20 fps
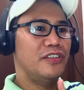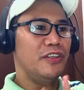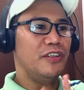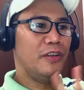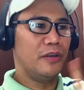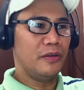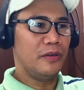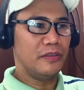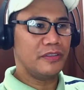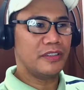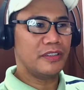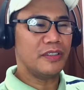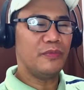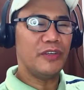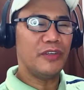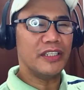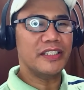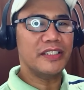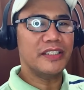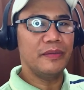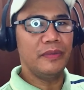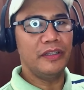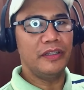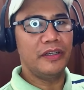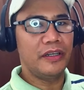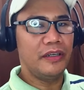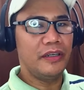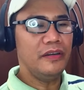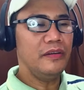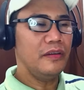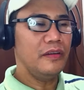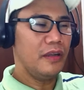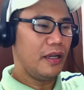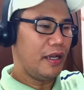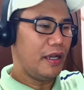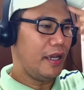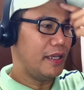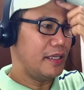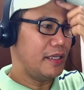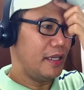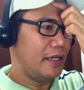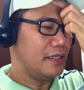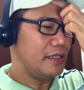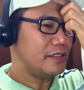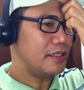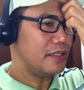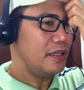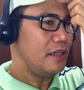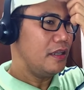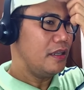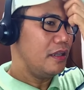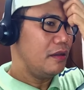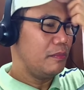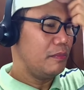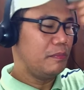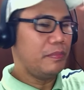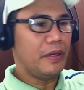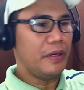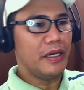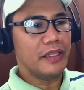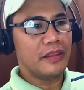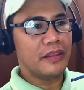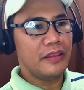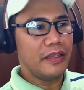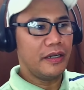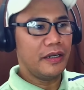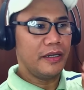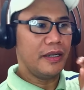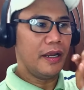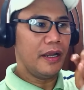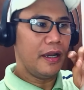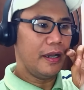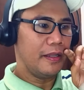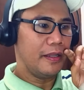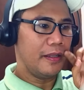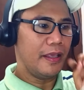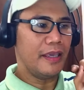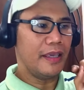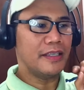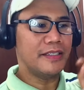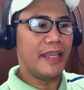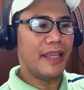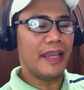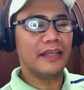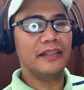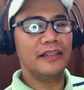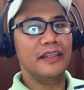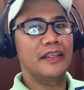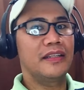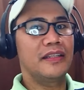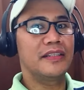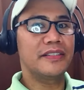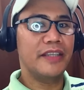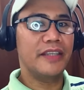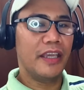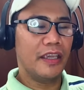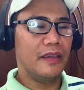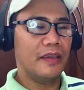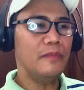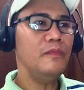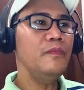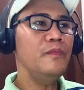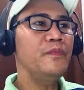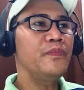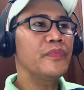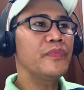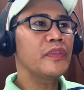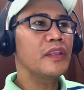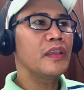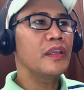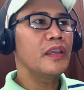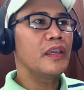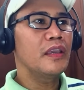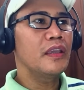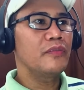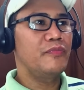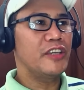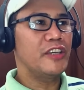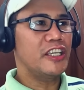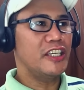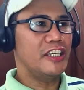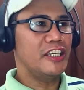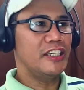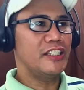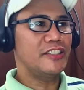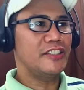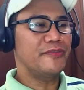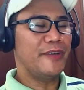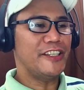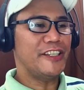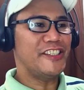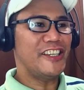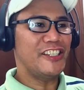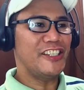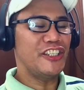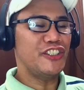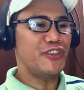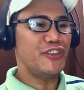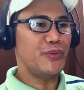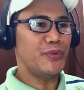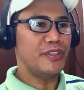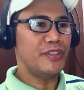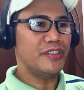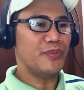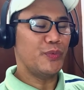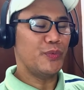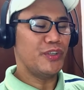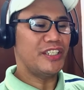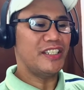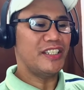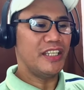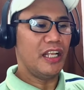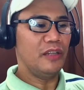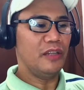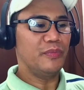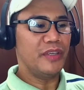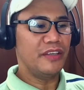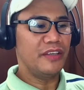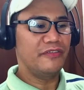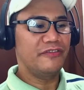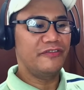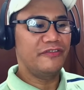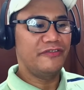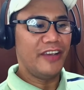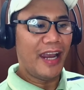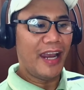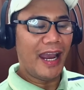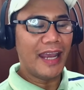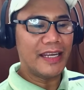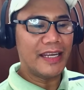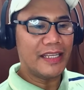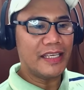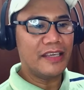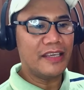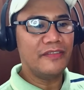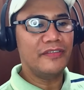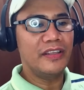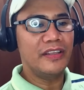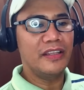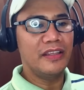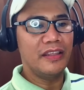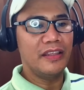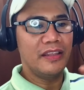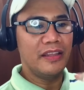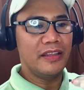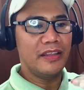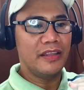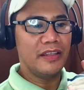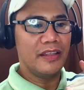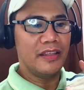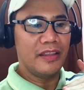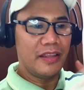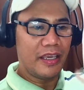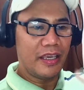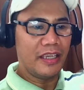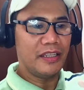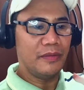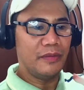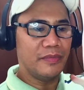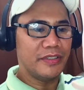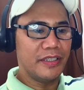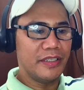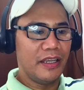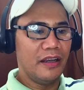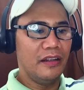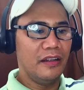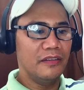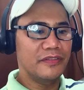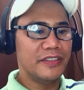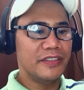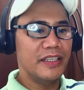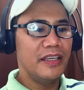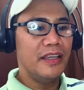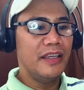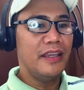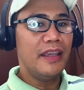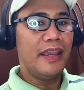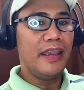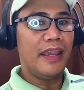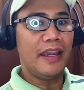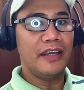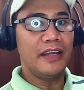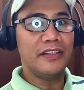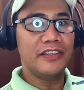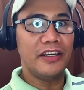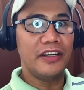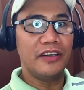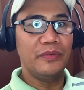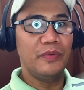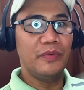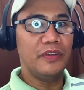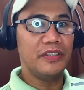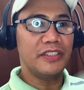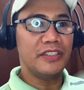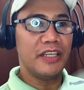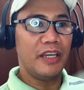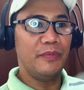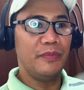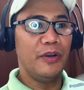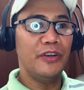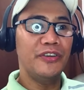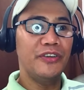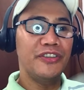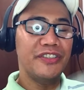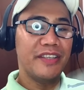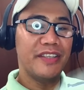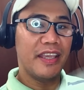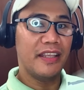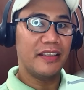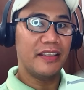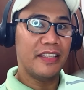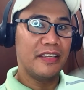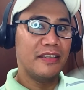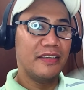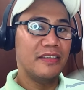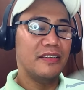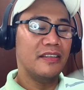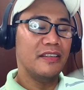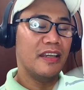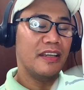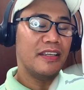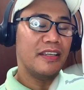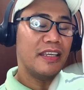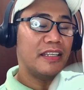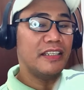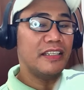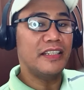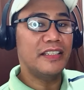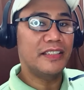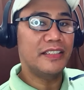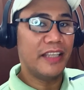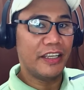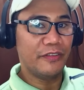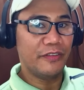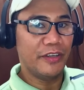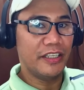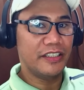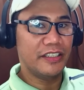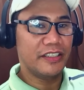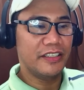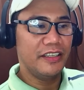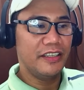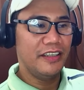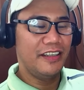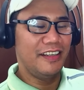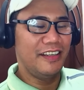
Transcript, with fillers: you know, somewhat similar, I guess, but they're not exactly the same because my Chinese students would tell me that even they themselves had terrible time understanding Cantonese language.